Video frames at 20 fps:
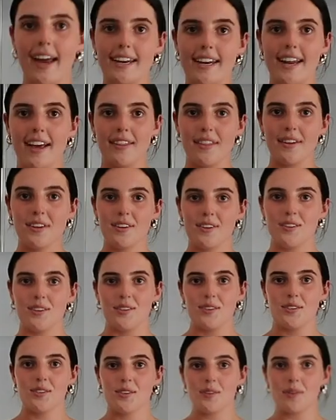Another
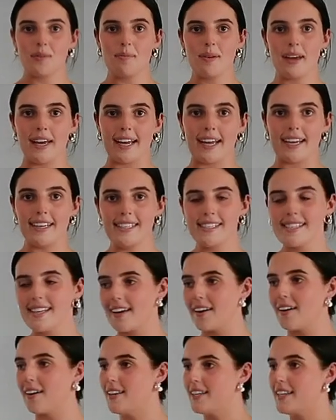neutral piece,
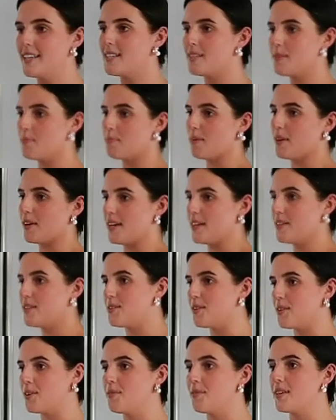I got this
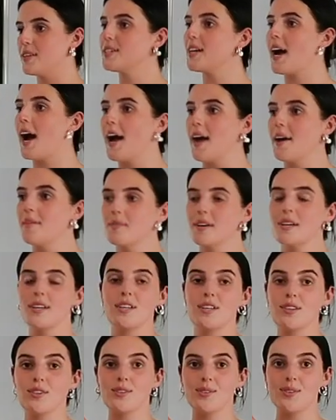bodysuit, which I am
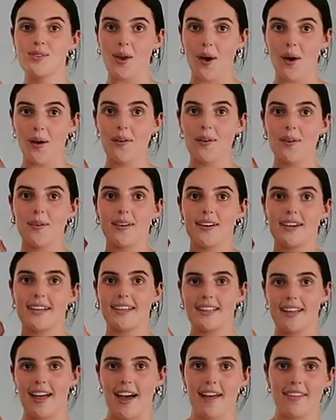so
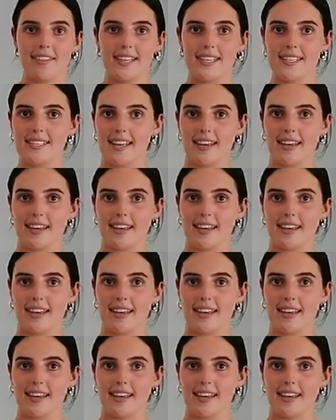glad this